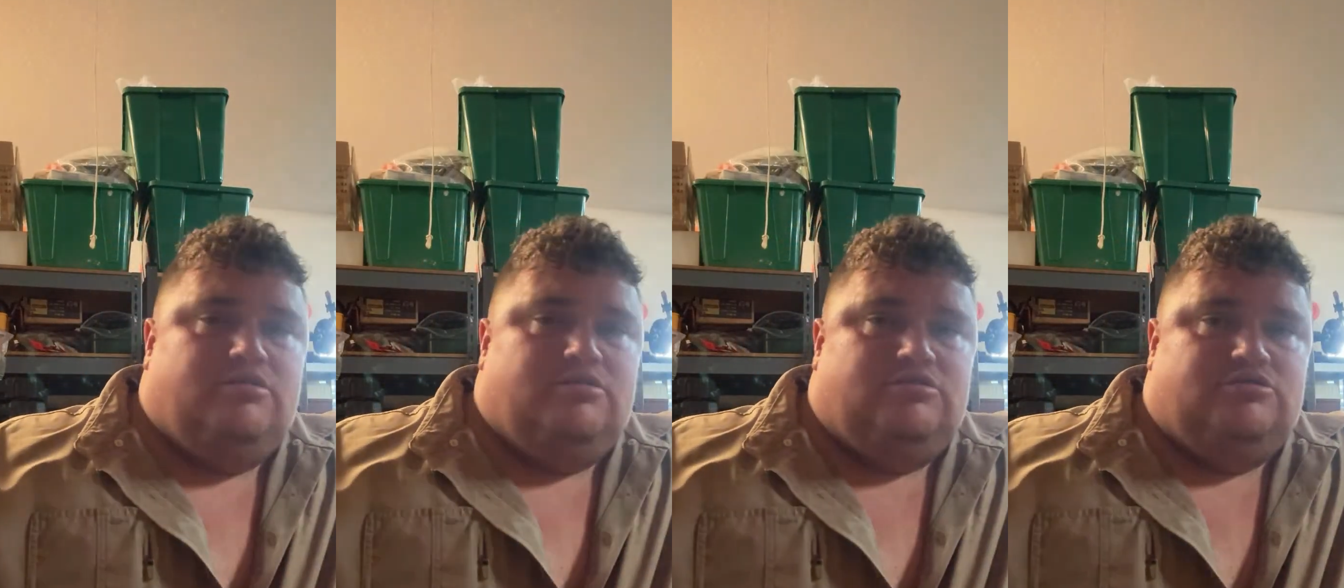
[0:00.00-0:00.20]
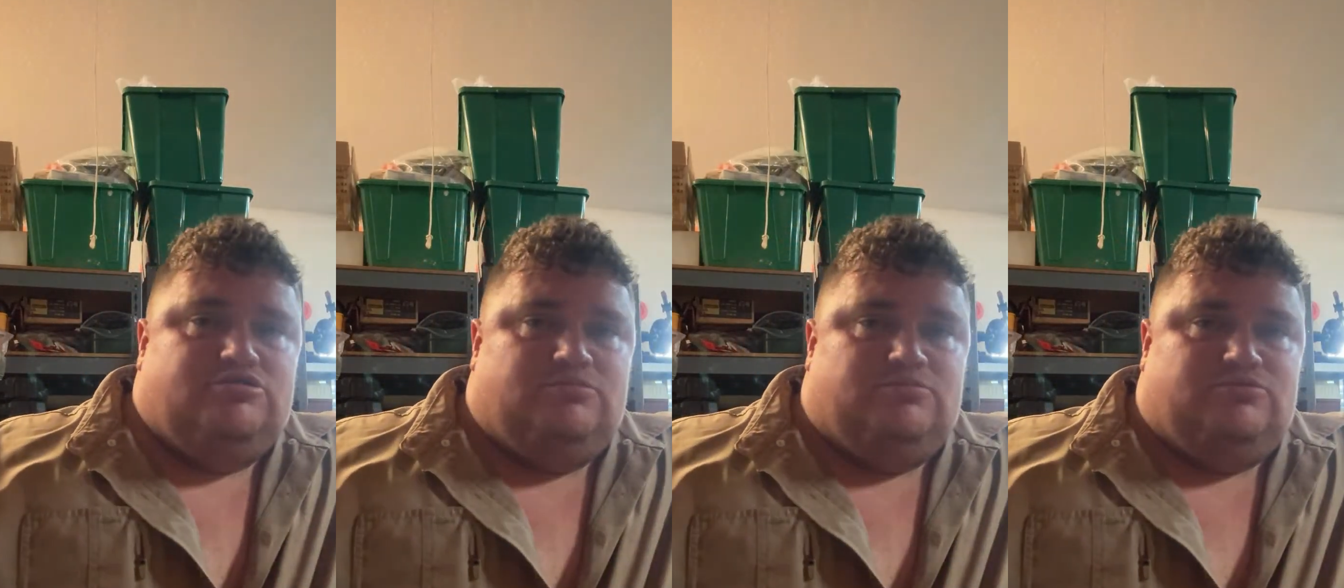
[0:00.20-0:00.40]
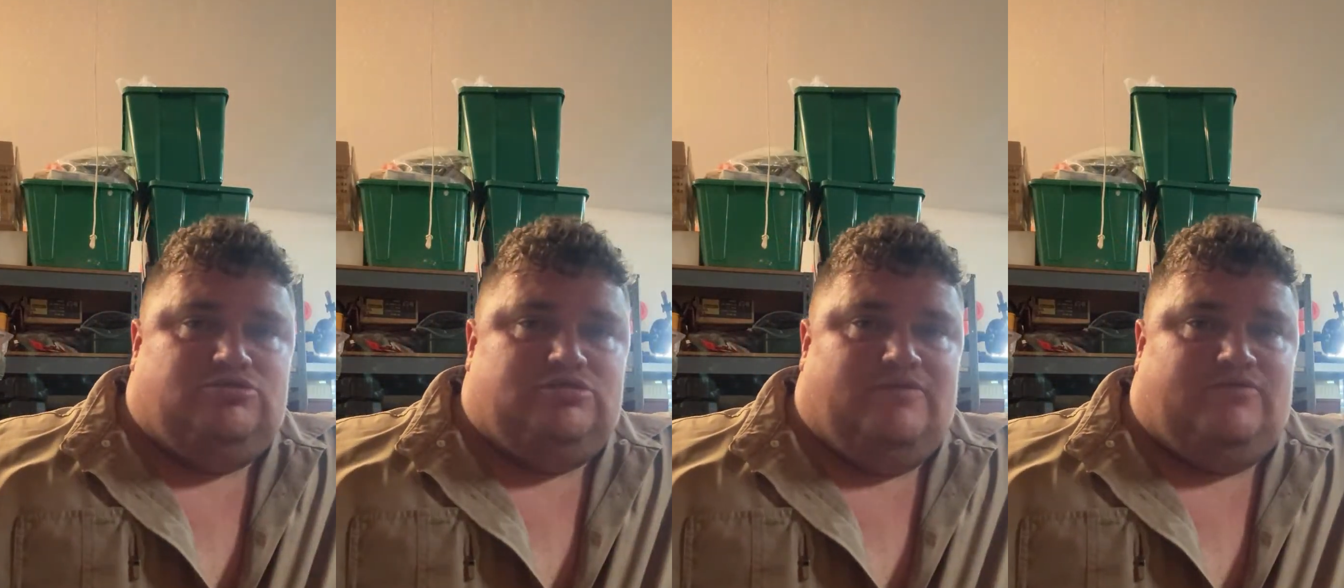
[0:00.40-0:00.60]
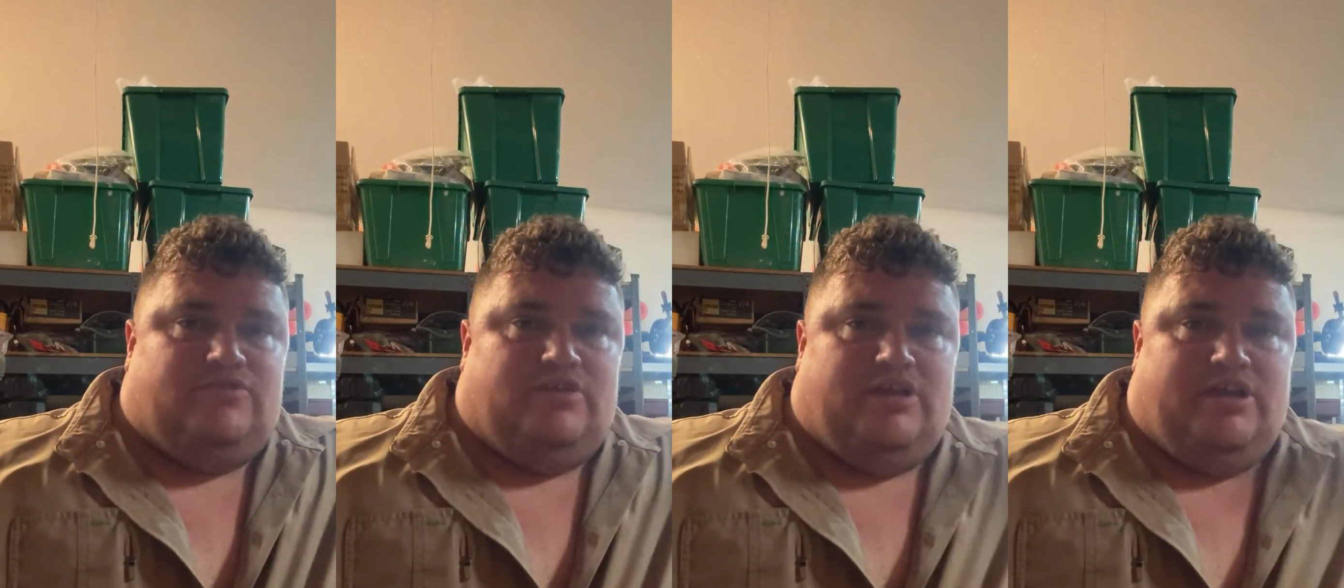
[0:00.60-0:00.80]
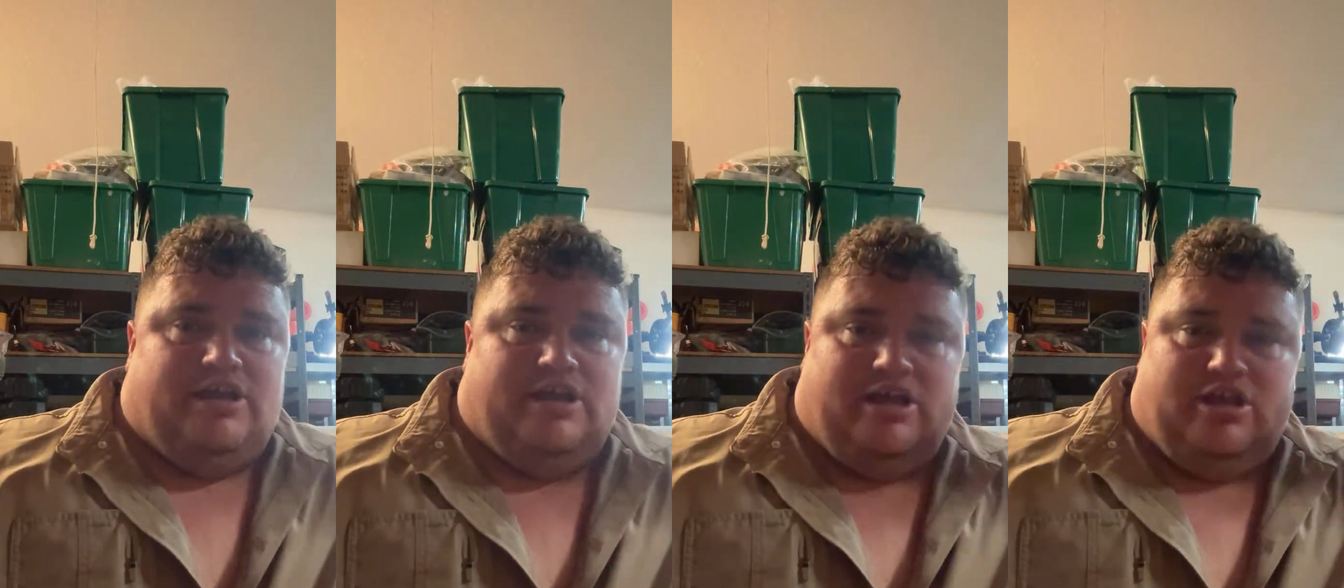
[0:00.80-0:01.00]
some stuff
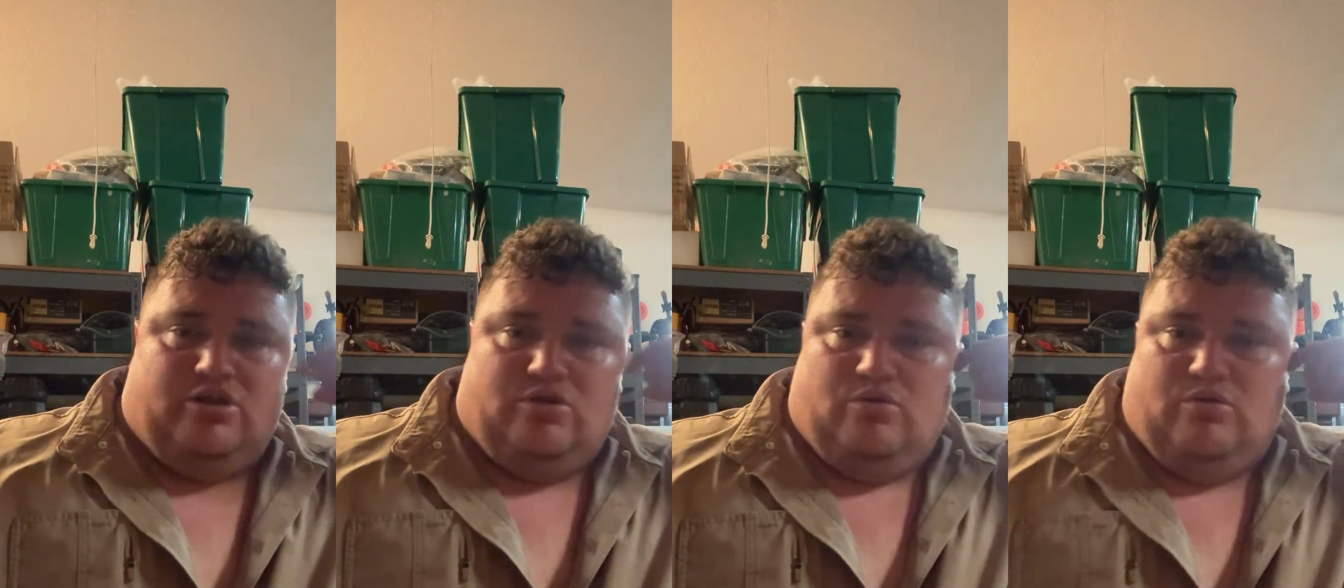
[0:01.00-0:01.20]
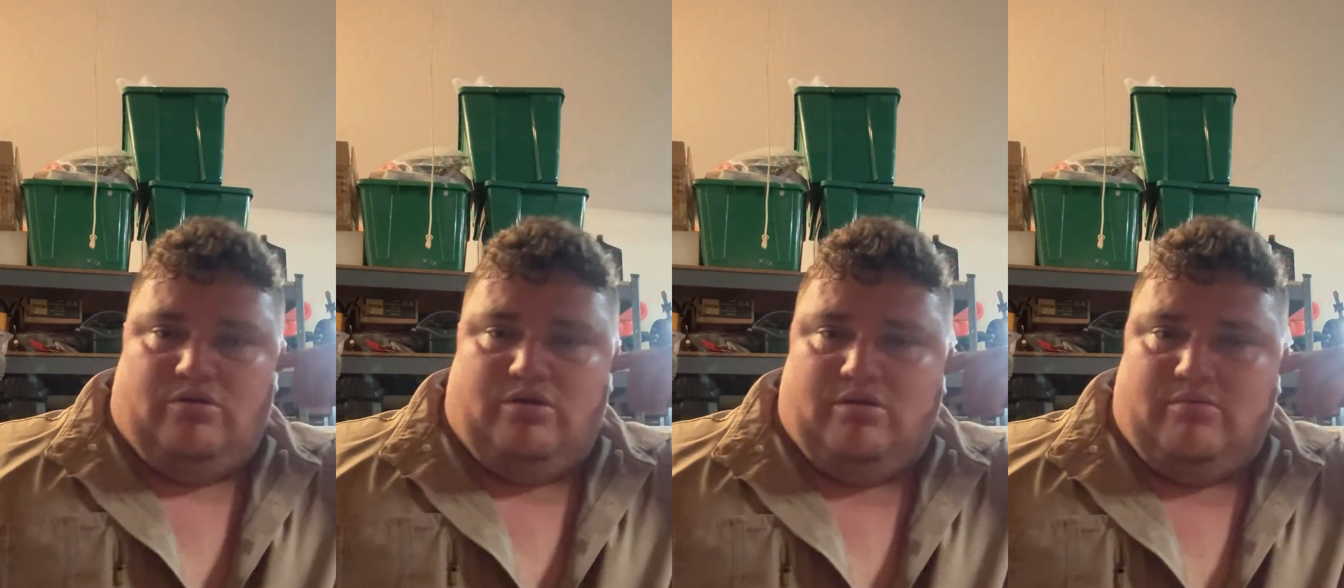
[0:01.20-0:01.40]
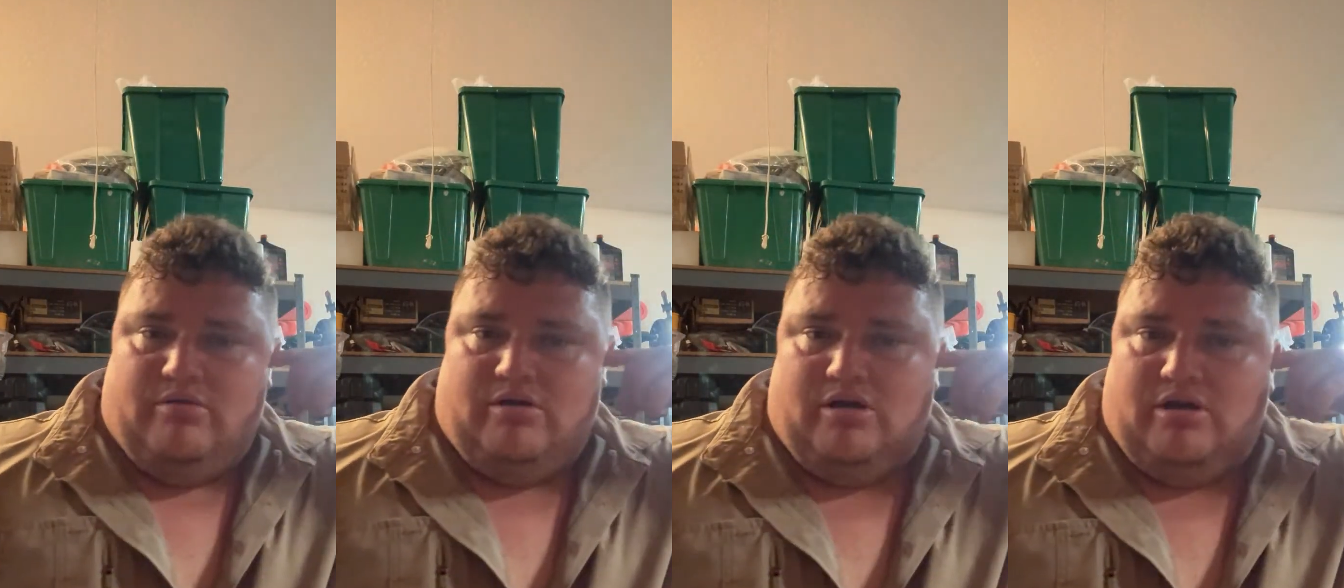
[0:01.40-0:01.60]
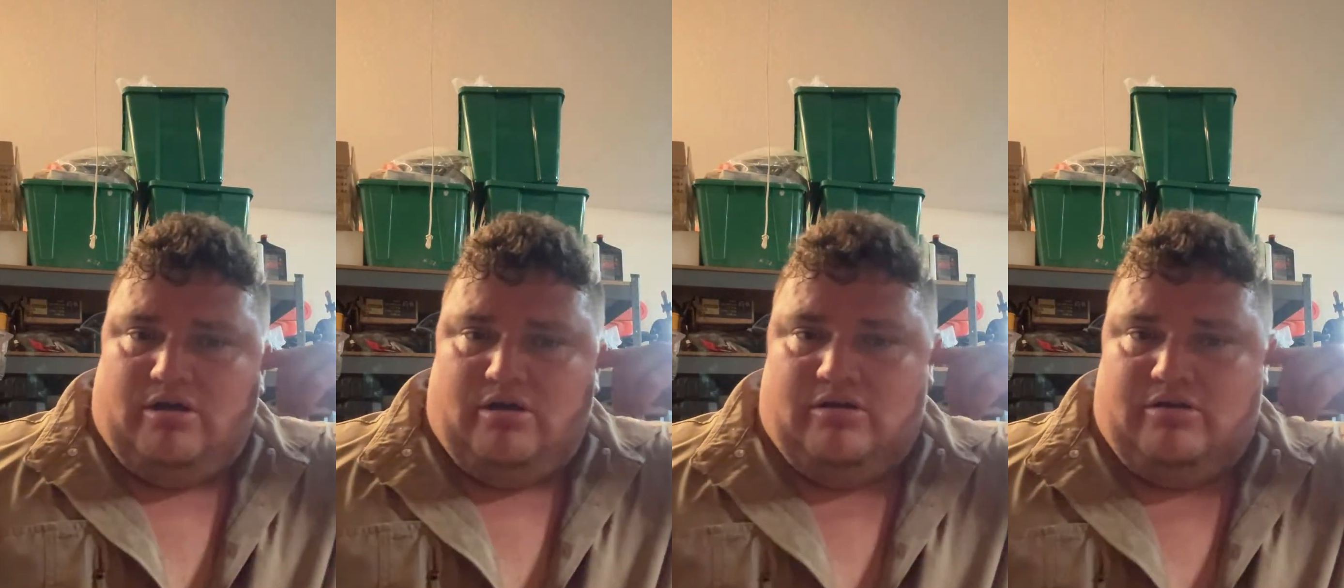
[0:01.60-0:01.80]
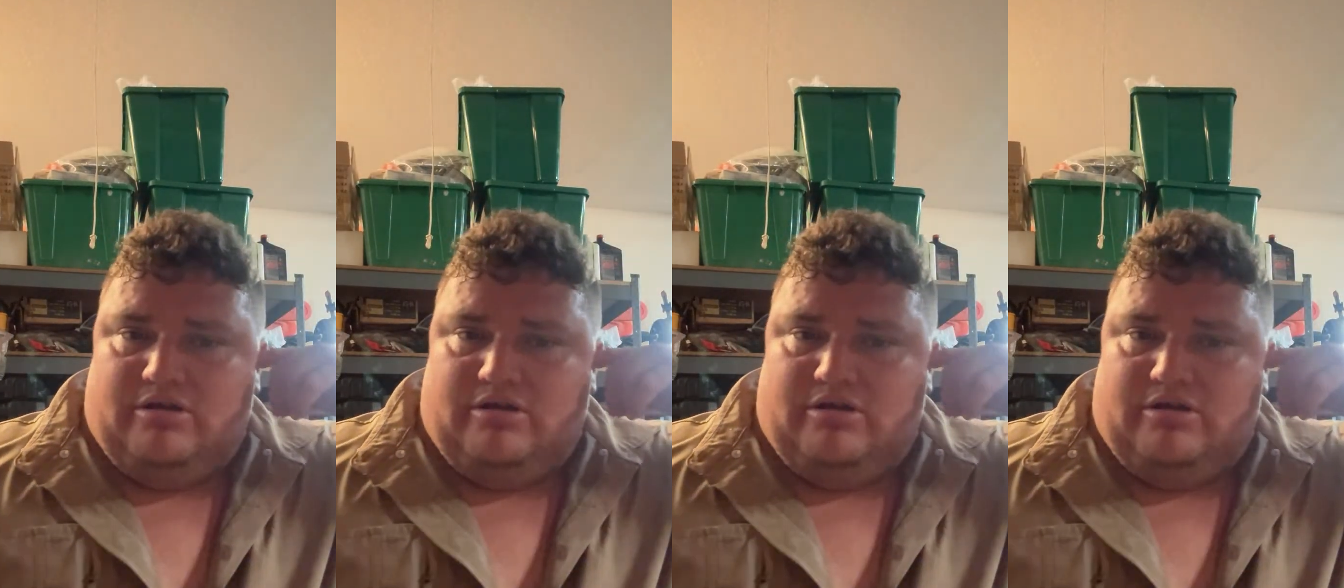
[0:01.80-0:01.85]
to handle, and I'm